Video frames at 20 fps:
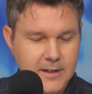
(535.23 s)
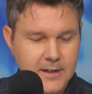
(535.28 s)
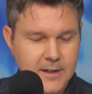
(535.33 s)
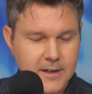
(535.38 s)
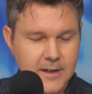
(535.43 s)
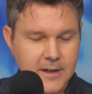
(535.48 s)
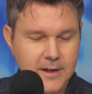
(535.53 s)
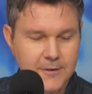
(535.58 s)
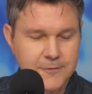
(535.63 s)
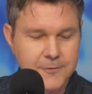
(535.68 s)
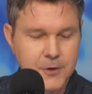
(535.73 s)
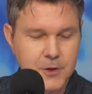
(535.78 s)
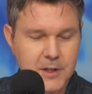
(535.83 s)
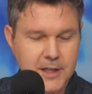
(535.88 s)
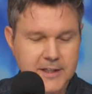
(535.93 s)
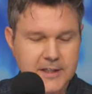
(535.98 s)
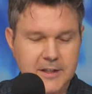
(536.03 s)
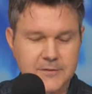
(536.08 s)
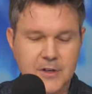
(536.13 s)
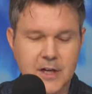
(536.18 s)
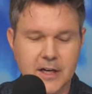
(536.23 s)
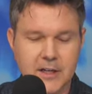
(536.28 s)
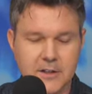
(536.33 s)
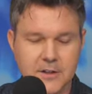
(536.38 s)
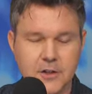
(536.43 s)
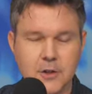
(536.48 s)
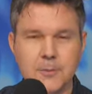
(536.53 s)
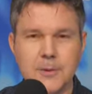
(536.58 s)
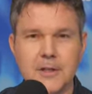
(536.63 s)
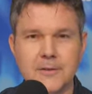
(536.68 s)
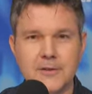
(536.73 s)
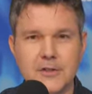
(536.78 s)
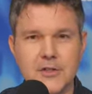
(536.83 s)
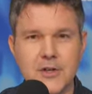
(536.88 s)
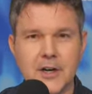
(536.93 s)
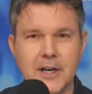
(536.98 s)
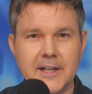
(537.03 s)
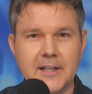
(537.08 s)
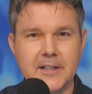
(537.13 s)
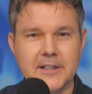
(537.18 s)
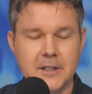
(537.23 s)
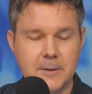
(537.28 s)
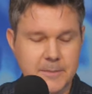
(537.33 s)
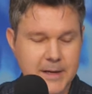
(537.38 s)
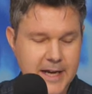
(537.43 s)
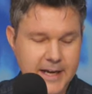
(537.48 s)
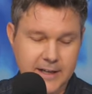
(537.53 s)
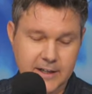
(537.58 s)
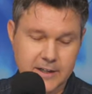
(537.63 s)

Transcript: I feel like they've got a little bit of a target on their back,